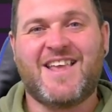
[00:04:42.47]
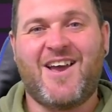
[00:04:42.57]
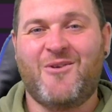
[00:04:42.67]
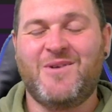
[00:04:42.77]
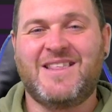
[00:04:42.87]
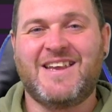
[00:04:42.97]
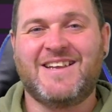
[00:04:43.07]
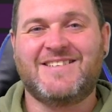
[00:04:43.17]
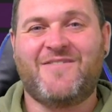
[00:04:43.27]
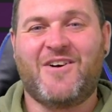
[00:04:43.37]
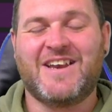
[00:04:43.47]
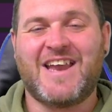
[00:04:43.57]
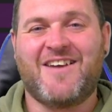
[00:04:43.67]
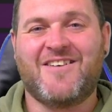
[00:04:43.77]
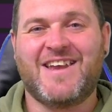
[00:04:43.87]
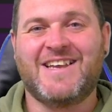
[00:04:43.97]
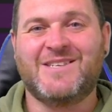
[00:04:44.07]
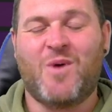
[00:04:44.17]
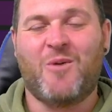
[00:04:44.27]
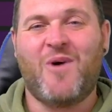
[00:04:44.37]
The only thing to find out is
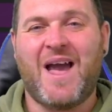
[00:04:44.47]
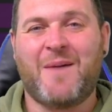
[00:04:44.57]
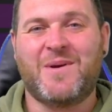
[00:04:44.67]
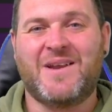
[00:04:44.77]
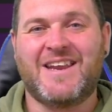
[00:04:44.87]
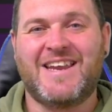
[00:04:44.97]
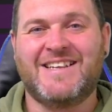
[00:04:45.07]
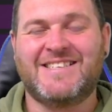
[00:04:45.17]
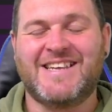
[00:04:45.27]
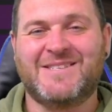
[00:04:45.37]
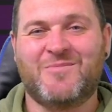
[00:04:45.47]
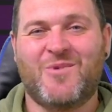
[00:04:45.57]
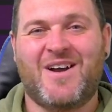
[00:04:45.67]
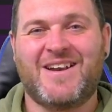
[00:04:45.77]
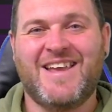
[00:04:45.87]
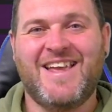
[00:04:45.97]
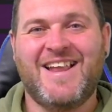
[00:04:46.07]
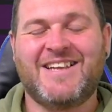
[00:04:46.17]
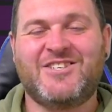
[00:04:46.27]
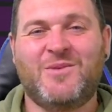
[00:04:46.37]
what will happen in Season 1.
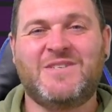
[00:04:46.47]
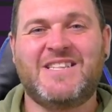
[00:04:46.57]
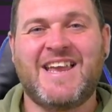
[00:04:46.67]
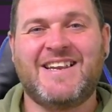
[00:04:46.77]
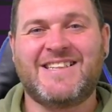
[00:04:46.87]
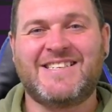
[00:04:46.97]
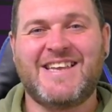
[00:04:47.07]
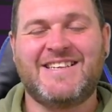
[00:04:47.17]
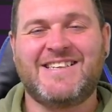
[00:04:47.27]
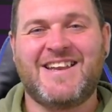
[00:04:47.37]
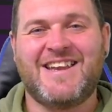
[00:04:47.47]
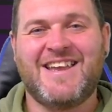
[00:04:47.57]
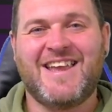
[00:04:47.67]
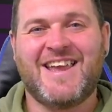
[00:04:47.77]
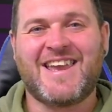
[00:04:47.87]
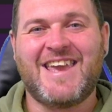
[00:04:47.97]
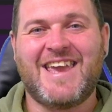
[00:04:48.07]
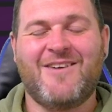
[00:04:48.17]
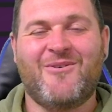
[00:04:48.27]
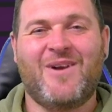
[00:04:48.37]
Let's jump to the end of the season and
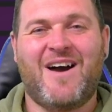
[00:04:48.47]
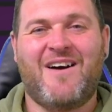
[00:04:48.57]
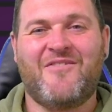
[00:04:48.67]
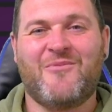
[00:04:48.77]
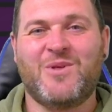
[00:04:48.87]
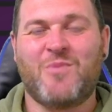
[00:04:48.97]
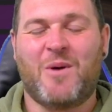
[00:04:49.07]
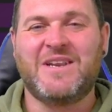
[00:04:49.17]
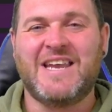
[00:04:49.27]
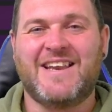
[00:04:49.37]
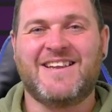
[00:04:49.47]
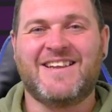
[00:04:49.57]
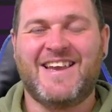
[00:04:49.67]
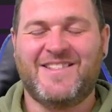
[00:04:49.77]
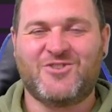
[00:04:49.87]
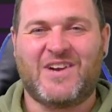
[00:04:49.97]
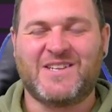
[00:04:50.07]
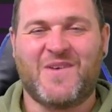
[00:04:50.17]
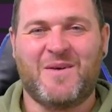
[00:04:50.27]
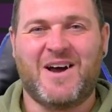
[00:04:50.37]
kick it all off with what we did in the
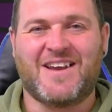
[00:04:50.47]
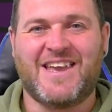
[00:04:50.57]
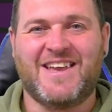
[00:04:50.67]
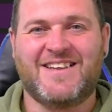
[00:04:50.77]
transfer market.